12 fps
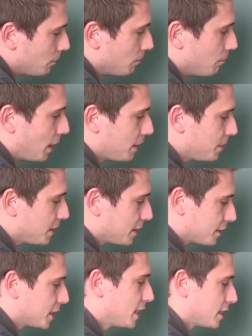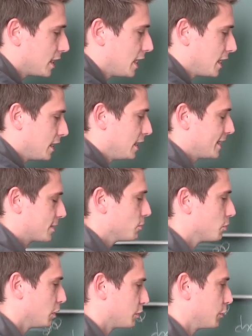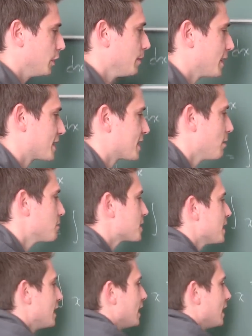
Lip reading: Maybe, yeah, let's do it with the Riemann sums.